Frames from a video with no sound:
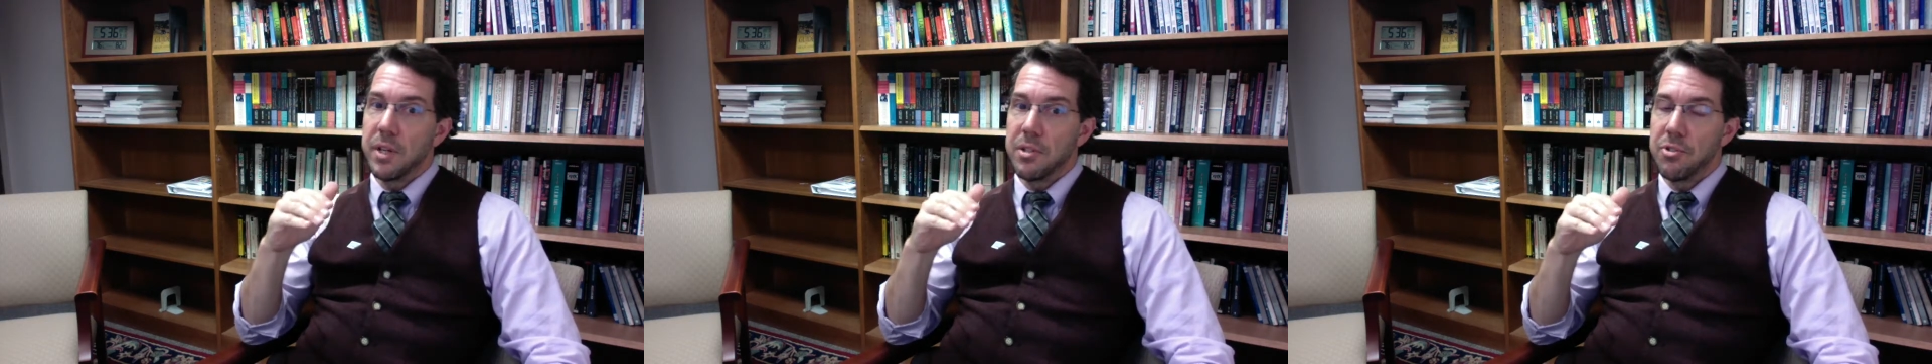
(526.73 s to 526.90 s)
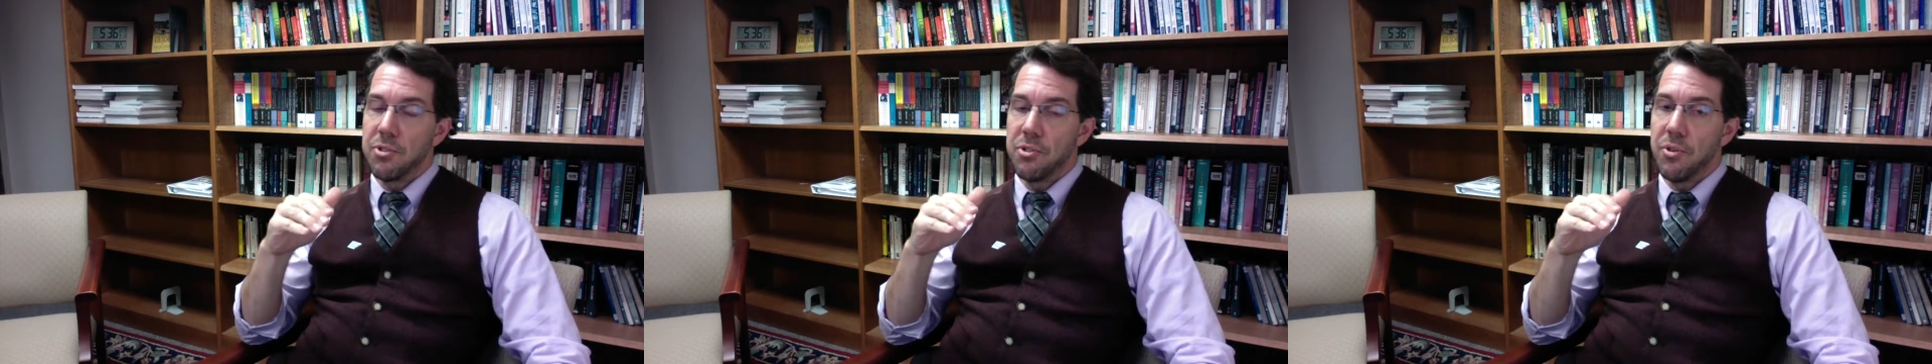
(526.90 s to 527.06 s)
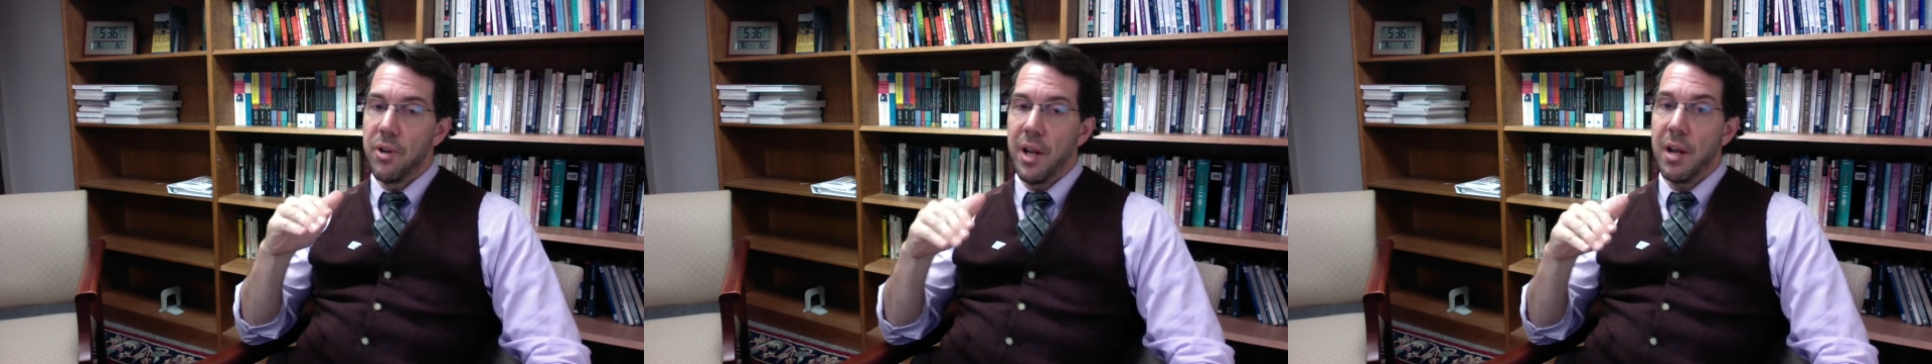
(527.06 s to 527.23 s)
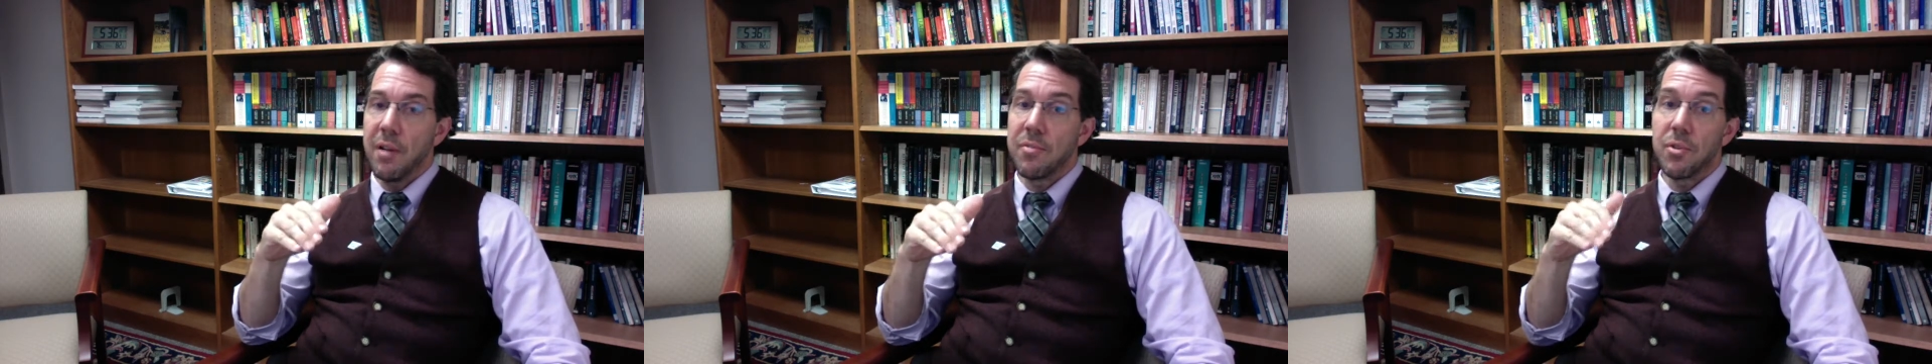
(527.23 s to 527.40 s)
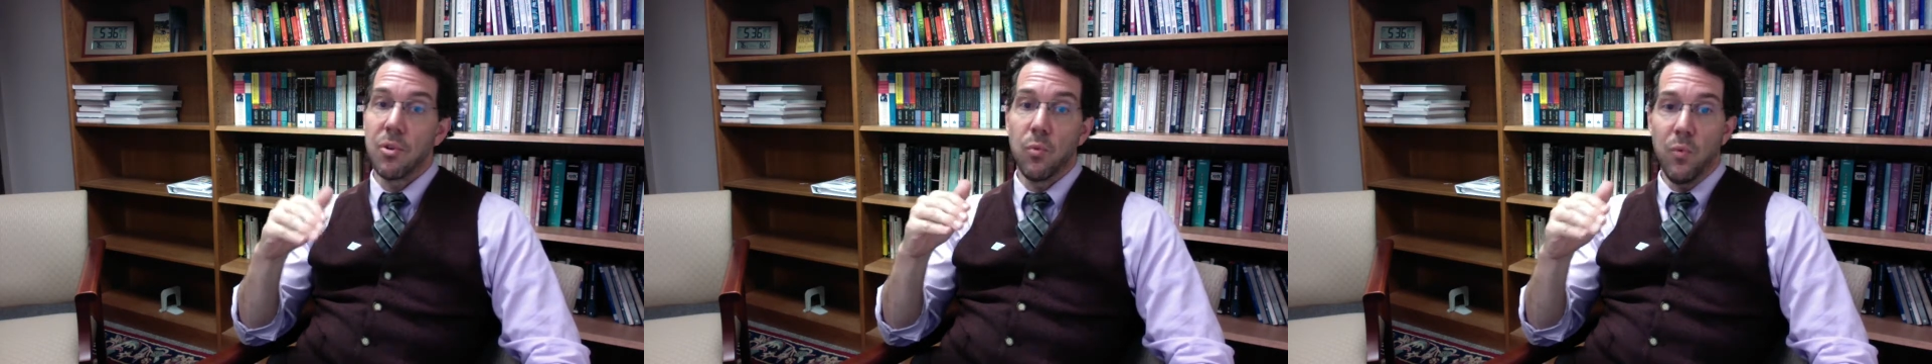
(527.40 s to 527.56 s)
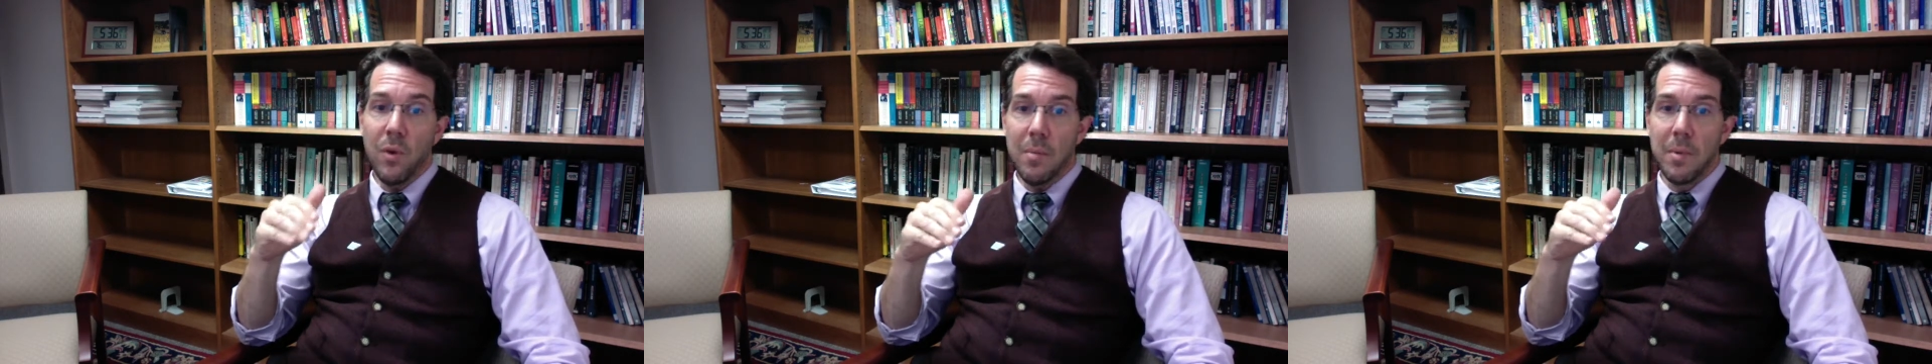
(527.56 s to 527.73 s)
soon after
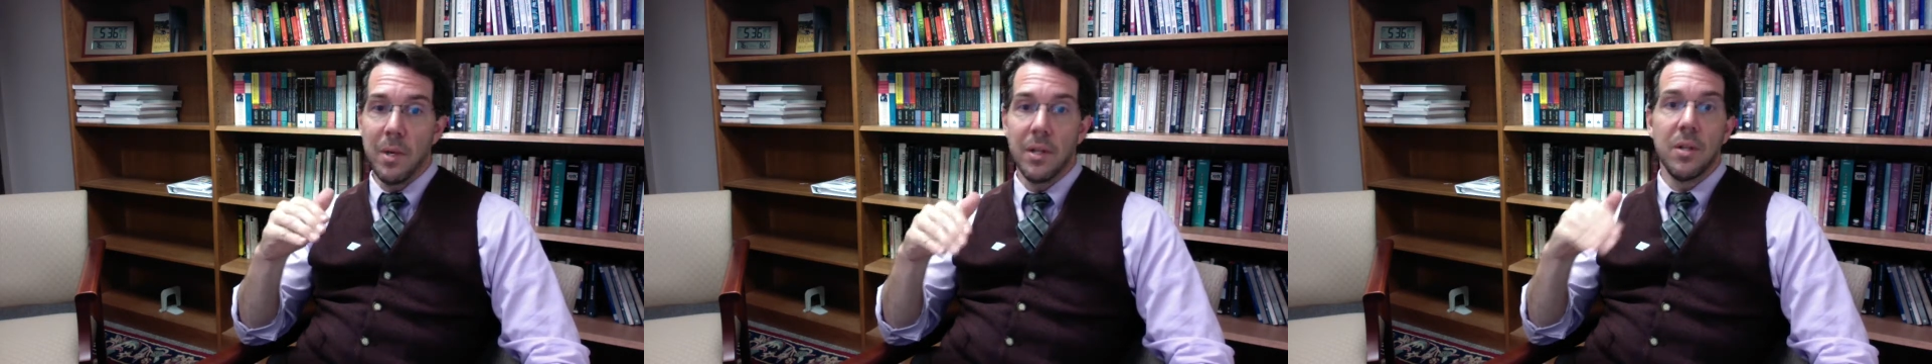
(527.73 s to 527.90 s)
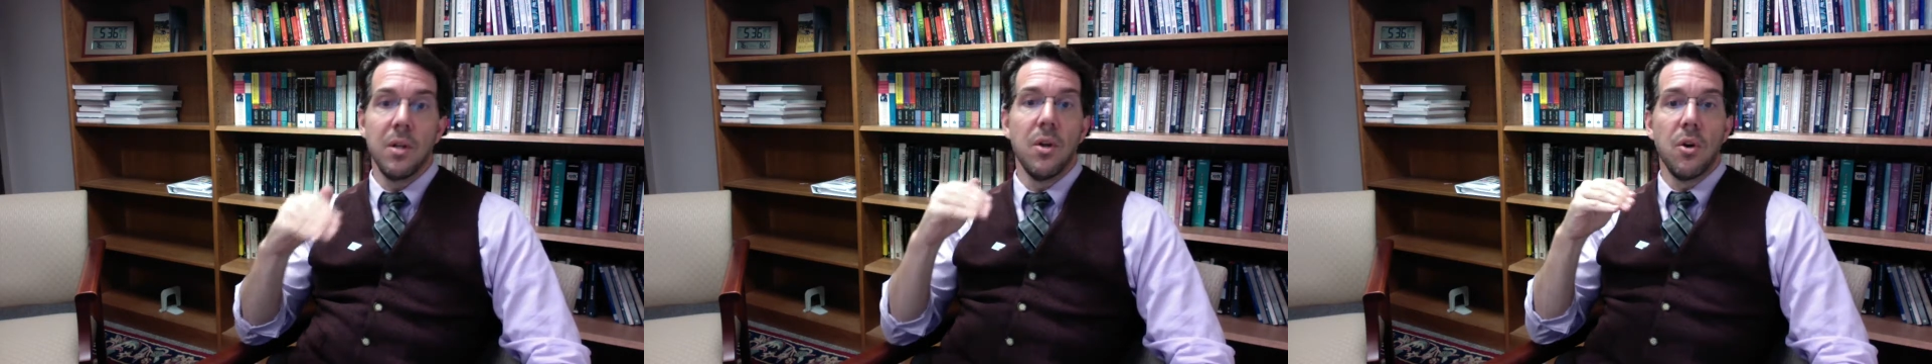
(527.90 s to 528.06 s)
women,